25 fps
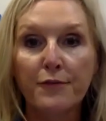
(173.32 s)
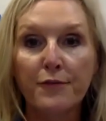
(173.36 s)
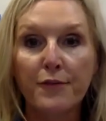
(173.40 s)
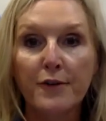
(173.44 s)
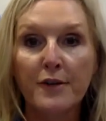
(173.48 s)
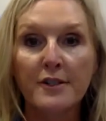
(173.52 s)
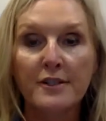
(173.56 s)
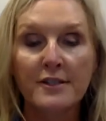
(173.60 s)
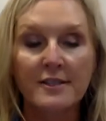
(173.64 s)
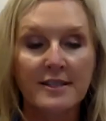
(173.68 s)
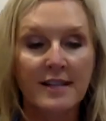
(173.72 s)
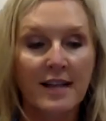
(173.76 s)

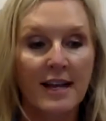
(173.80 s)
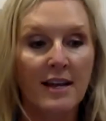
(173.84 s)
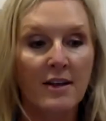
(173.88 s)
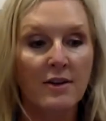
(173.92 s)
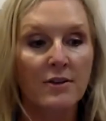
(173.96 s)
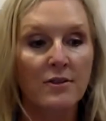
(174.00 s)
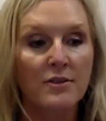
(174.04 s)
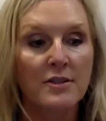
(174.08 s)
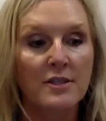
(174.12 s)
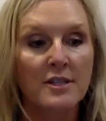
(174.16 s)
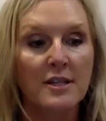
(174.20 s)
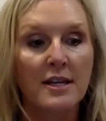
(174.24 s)

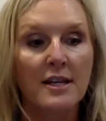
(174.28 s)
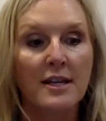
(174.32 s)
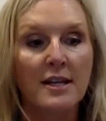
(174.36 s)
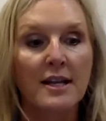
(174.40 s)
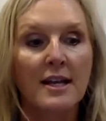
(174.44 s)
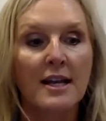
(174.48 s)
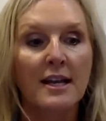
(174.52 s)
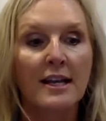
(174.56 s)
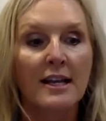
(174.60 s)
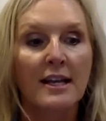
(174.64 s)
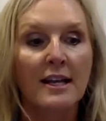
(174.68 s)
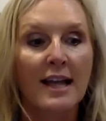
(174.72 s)
sound
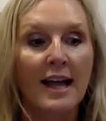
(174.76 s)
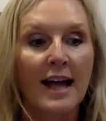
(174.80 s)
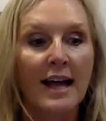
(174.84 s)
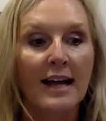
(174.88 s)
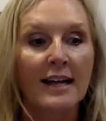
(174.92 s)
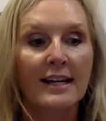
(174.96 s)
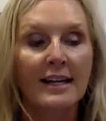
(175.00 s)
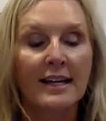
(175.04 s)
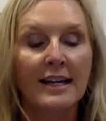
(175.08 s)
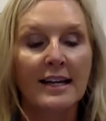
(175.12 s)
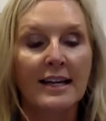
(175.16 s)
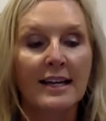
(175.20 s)
like
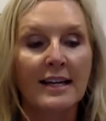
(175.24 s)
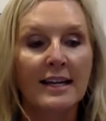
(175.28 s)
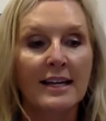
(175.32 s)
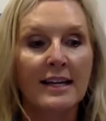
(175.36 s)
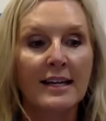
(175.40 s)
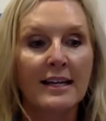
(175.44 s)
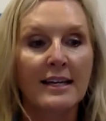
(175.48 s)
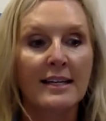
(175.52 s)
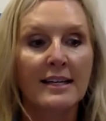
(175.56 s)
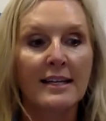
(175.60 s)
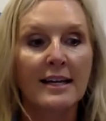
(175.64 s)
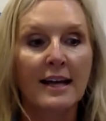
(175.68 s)

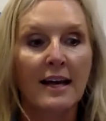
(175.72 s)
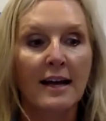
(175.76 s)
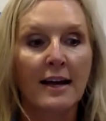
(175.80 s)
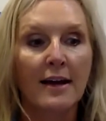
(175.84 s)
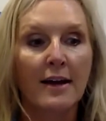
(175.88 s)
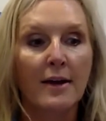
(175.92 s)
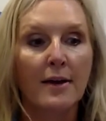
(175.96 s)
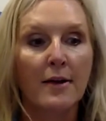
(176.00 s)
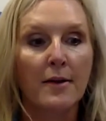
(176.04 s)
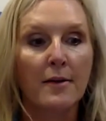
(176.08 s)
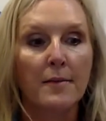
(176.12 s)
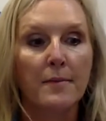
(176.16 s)
in
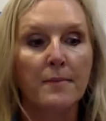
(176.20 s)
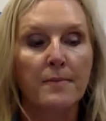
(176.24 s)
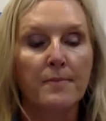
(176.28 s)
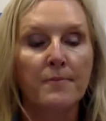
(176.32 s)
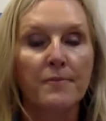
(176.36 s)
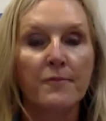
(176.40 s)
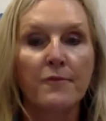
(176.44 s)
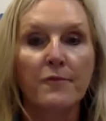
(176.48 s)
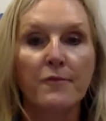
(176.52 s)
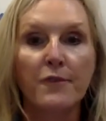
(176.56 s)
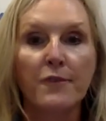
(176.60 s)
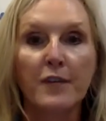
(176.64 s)

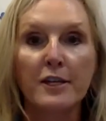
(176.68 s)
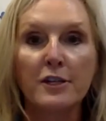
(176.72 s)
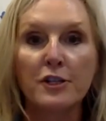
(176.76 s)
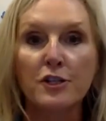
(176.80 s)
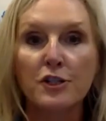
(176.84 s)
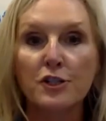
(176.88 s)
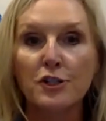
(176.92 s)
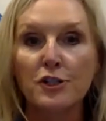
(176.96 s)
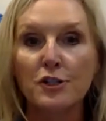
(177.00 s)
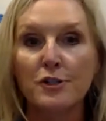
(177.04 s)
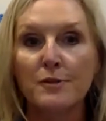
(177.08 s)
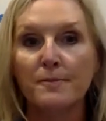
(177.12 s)

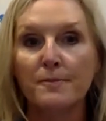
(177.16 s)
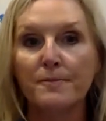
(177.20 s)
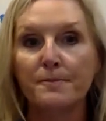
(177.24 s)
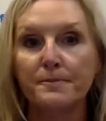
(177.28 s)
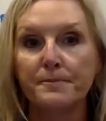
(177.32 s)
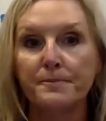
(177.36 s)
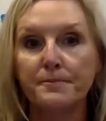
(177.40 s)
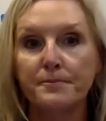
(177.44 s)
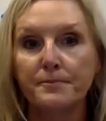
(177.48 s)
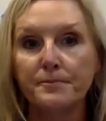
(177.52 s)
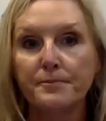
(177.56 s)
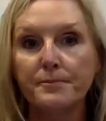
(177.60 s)
fish,
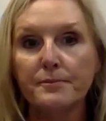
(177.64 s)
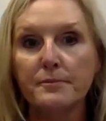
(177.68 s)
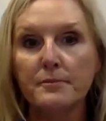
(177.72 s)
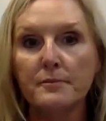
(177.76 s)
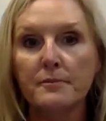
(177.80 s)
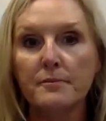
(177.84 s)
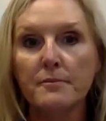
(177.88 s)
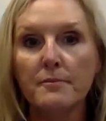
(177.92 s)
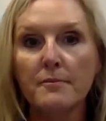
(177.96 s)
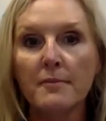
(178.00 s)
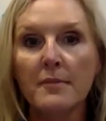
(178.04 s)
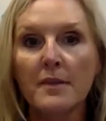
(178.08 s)

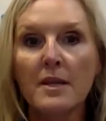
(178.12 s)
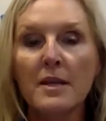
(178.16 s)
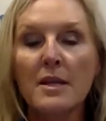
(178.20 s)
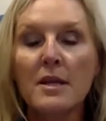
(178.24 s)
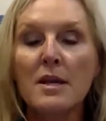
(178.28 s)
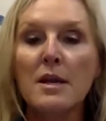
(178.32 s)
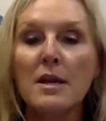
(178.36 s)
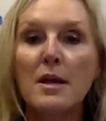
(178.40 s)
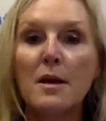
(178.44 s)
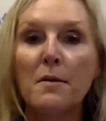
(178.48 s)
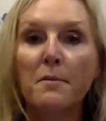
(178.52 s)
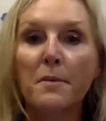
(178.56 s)

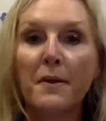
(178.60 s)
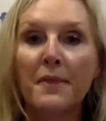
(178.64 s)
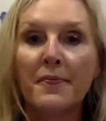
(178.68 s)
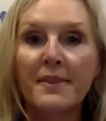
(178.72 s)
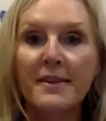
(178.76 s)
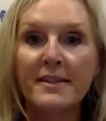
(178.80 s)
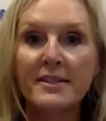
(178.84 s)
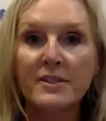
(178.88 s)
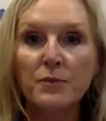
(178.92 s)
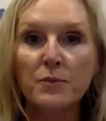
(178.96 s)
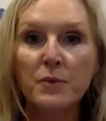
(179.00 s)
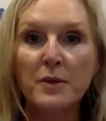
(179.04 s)
but
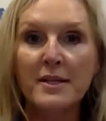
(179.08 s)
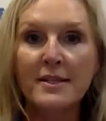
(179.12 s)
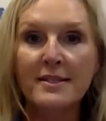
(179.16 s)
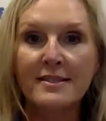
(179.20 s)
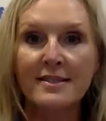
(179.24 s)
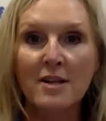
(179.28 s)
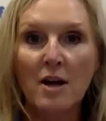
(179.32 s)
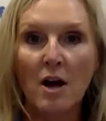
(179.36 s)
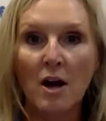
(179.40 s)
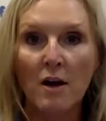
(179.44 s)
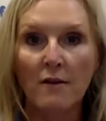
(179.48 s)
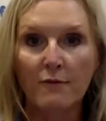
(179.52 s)
this one is
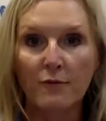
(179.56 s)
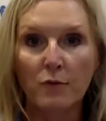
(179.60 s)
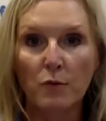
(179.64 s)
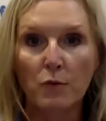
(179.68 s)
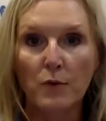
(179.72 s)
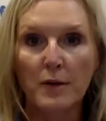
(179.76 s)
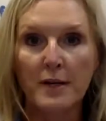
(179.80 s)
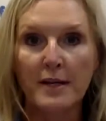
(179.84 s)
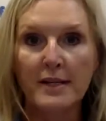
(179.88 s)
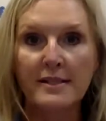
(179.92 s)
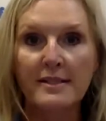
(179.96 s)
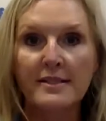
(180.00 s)
not
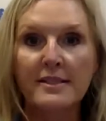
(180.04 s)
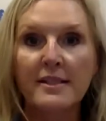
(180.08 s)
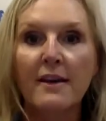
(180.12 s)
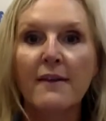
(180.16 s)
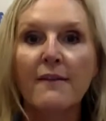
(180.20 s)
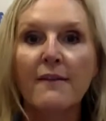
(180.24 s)
voiced